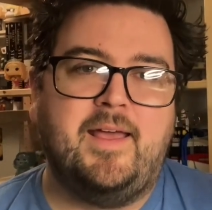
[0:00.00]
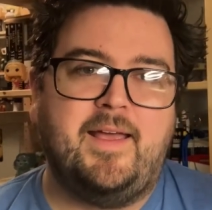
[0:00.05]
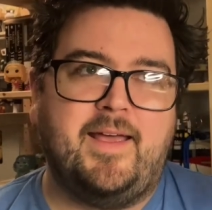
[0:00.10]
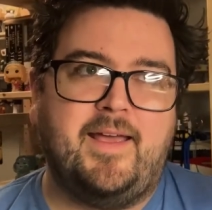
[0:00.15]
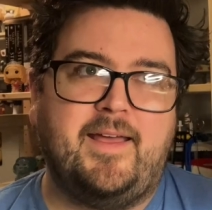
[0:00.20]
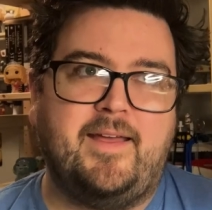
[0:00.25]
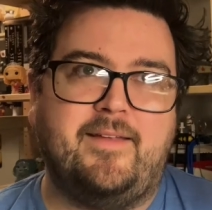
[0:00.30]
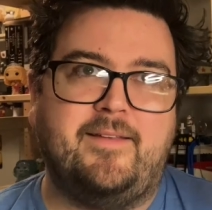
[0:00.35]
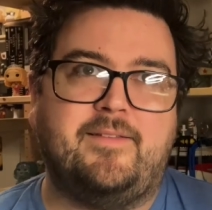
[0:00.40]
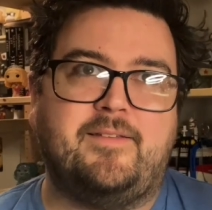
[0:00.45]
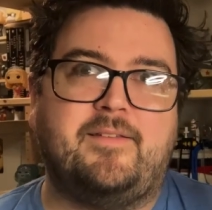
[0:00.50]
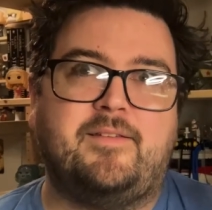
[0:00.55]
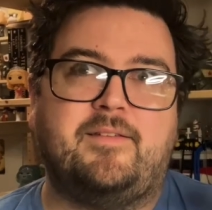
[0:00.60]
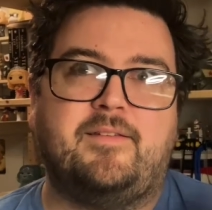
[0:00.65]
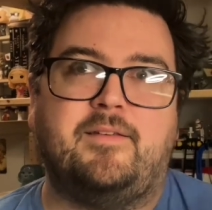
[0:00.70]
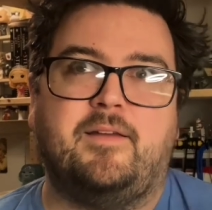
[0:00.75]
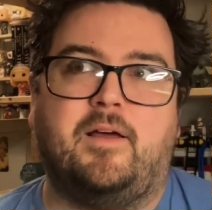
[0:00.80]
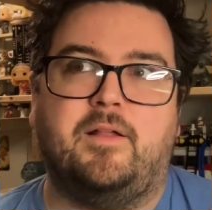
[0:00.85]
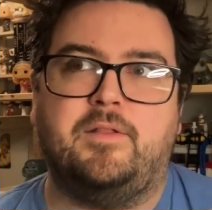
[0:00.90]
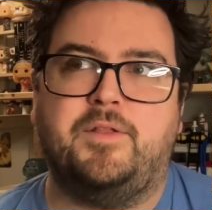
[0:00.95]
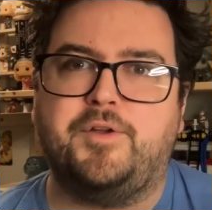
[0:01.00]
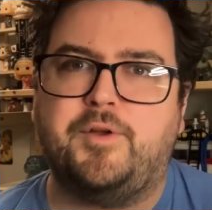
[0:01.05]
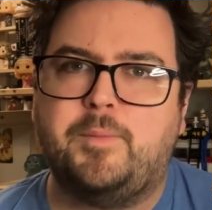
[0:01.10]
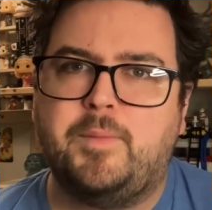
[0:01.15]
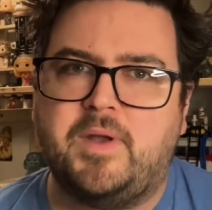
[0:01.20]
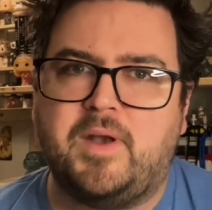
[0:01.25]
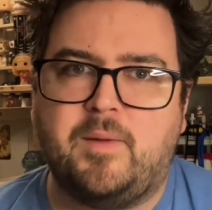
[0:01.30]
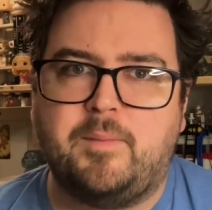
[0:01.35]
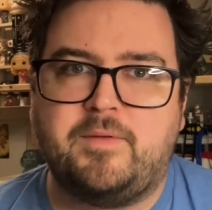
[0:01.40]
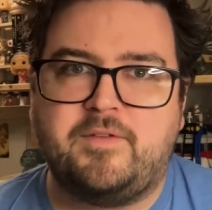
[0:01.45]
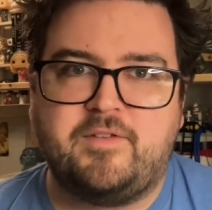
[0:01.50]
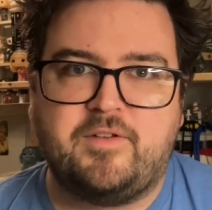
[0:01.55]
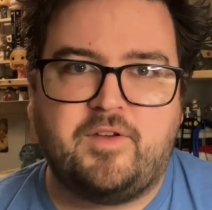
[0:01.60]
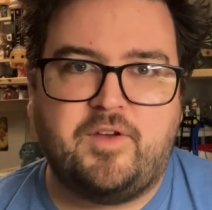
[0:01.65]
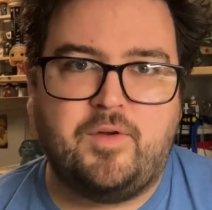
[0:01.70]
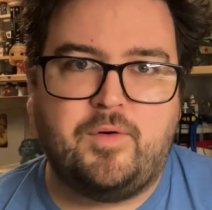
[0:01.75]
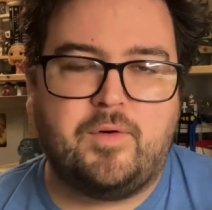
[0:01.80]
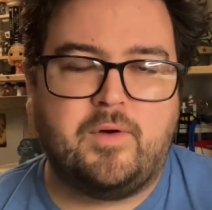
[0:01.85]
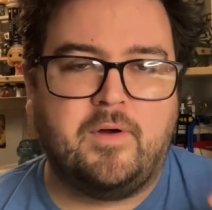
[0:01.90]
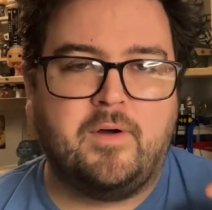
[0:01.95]
It's a little bit
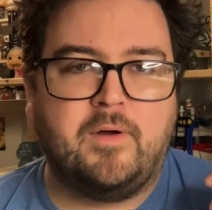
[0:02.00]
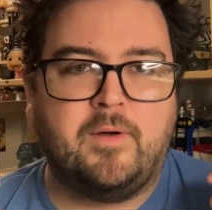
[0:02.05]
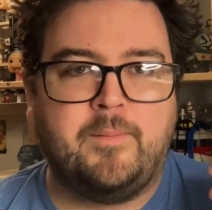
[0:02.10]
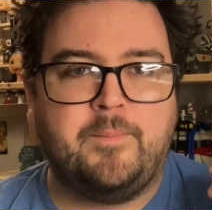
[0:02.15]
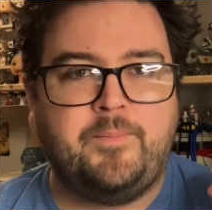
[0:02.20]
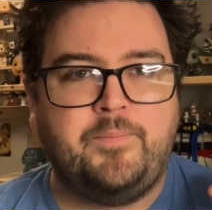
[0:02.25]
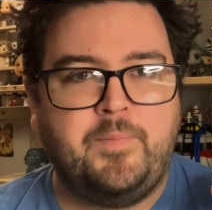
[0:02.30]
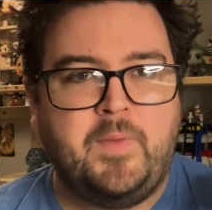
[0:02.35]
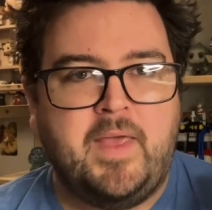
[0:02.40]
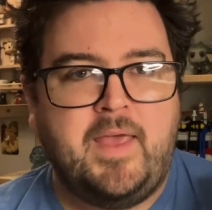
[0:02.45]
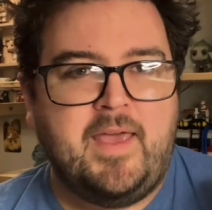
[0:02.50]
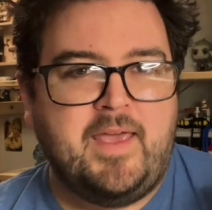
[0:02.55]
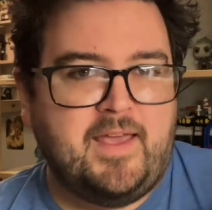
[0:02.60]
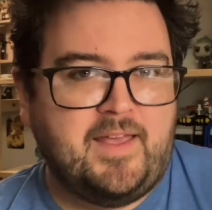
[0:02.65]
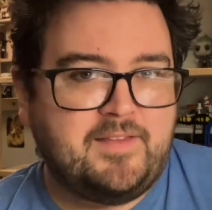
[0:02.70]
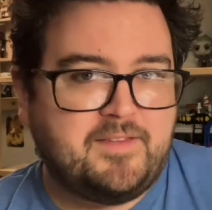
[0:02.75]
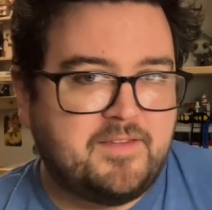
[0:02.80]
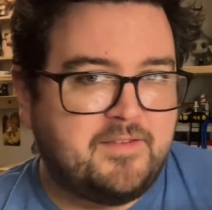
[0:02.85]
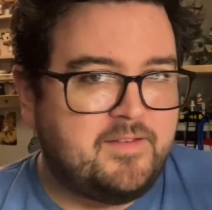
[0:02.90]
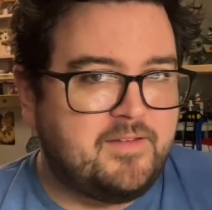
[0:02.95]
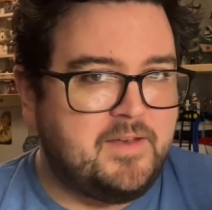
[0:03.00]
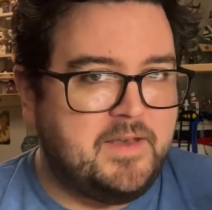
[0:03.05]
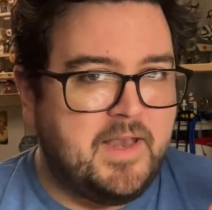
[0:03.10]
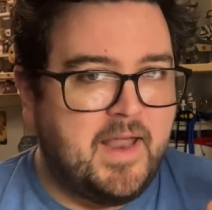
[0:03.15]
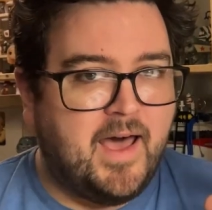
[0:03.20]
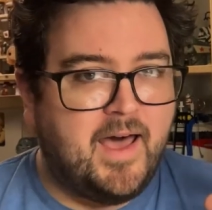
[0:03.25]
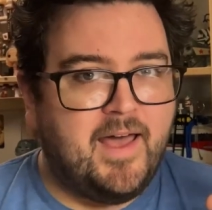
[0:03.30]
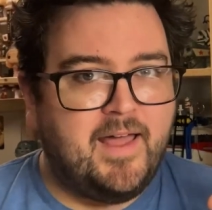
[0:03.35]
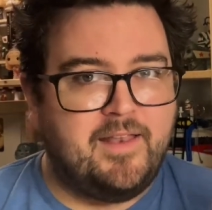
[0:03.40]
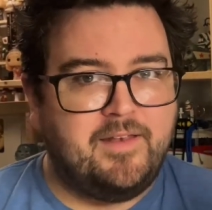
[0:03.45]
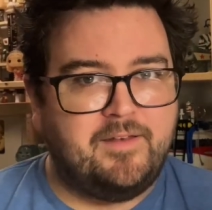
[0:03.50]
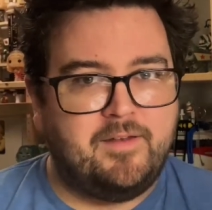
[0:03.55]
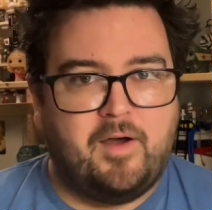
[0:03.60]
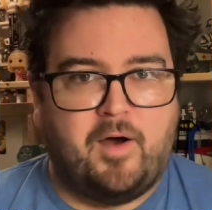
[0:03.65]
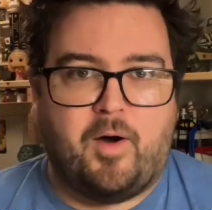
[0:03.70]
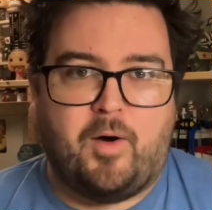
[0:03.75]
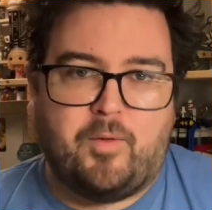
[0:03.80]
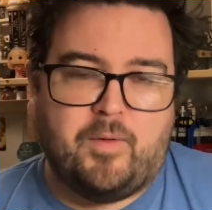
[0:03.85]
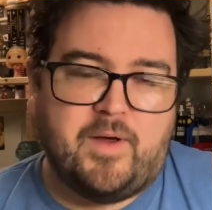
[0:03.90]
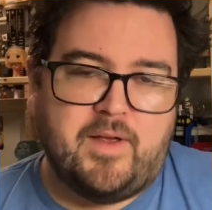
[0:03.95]
obscure. It's not
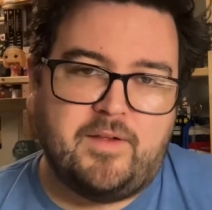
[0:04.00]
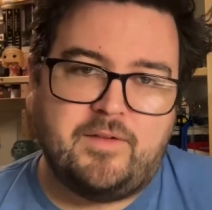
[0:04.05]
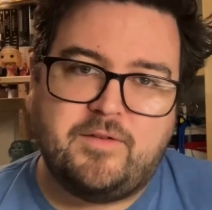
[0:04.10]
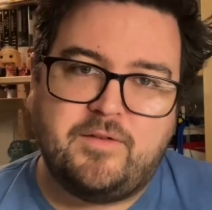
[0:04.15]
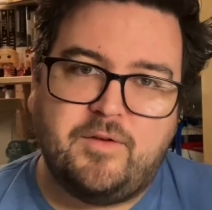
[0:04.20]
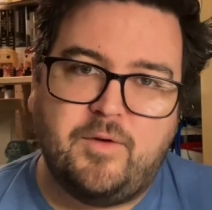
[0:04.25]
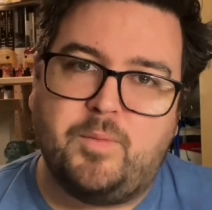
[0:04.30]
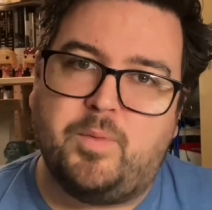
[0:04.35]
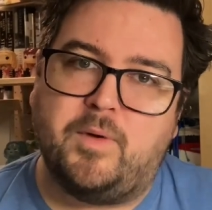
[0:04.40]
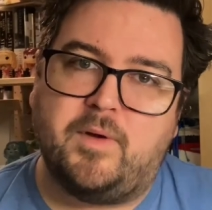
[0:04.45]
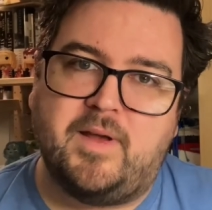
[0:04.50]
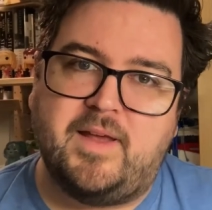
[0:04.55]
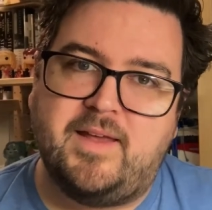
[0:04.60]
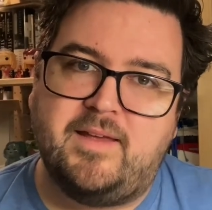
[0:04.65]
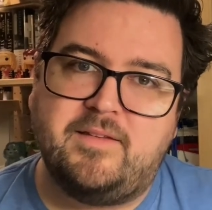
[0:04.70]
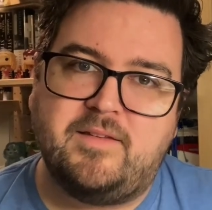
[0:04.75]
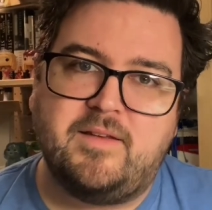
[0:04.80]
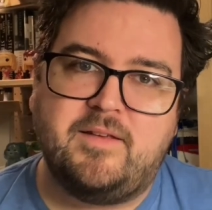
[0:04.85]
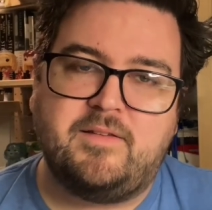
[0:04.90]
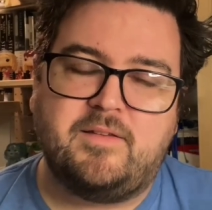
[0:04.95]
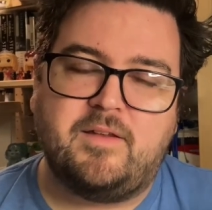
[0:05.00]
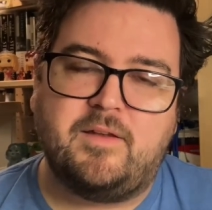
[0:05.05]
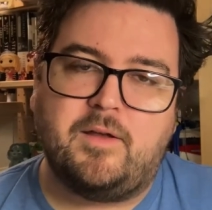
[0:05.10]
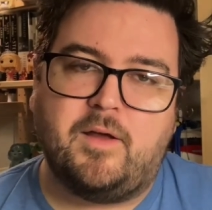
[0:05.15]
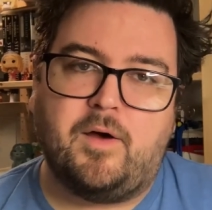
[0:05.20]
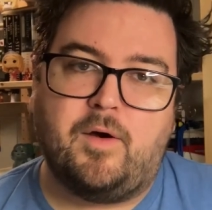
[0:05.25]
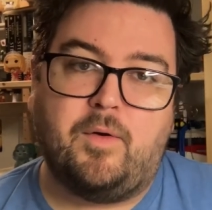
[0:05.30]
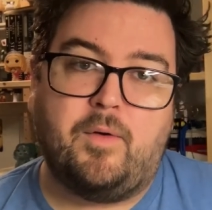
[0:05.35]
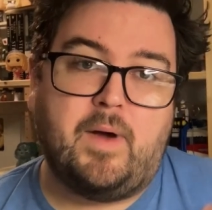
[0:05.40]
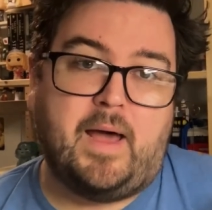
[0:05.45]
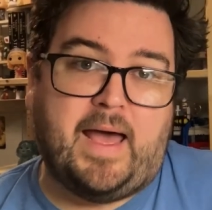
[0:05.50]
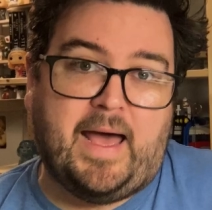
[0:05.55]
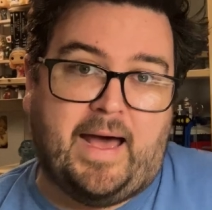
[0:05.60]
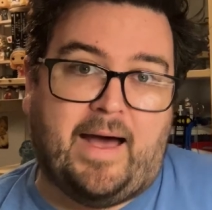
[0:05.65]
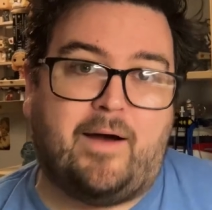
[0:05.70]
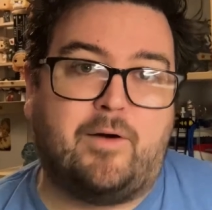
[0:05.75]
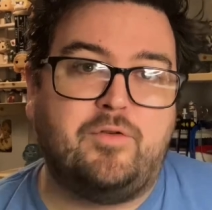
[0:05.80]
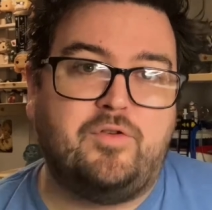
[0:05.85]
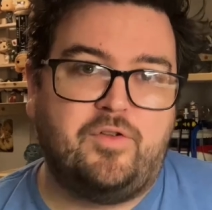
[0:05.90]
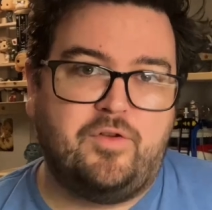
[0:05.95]
always super easy to know
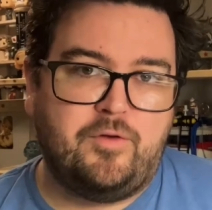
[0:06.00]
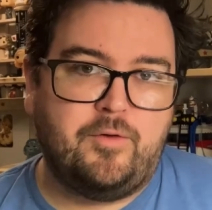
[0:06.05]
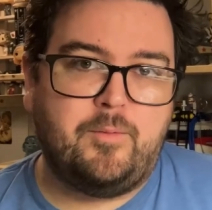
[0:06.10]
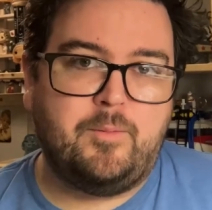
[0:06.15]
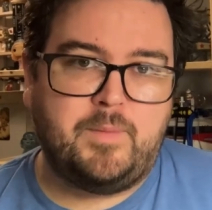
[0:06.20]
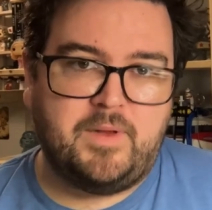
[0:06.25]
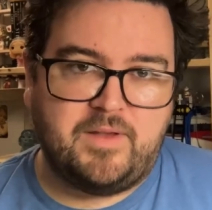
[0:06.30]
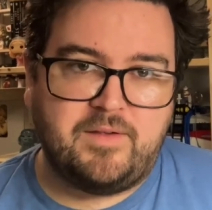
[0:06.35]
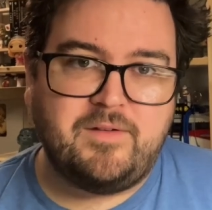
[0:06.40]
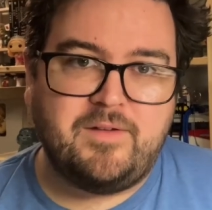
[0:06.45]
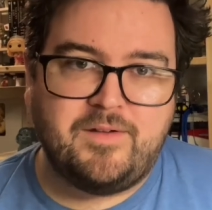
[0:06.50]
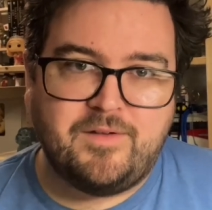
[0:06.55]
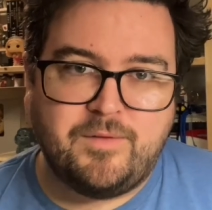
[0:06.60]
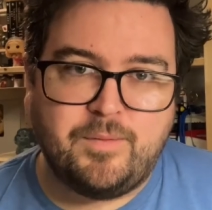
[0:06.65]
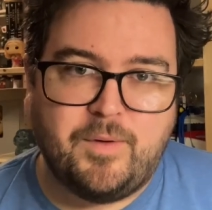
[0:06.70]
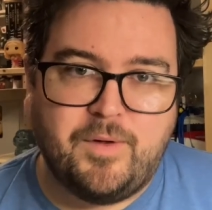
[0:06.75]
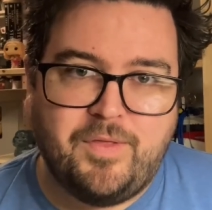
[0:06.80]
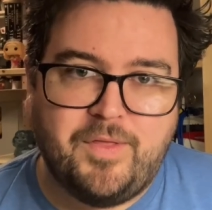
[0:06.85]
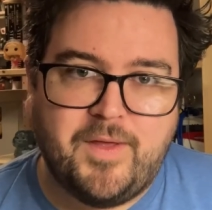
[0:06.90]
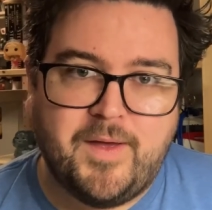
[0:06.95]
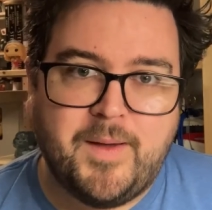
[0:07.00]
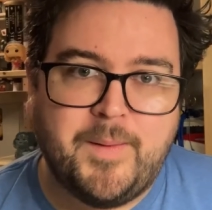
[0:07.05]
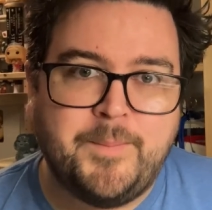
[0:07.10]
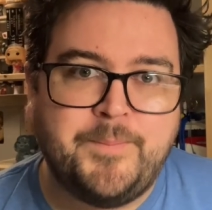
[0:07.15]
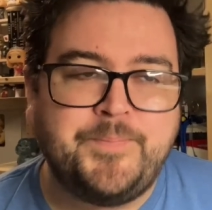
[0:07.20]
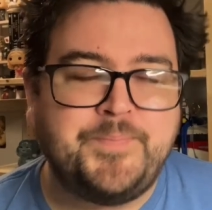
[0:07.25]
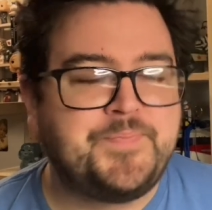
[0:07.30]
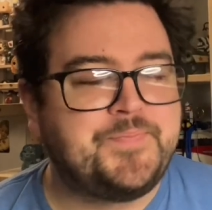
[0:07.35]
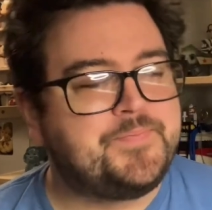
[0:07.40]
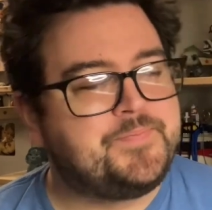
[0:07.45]
how to do business with them.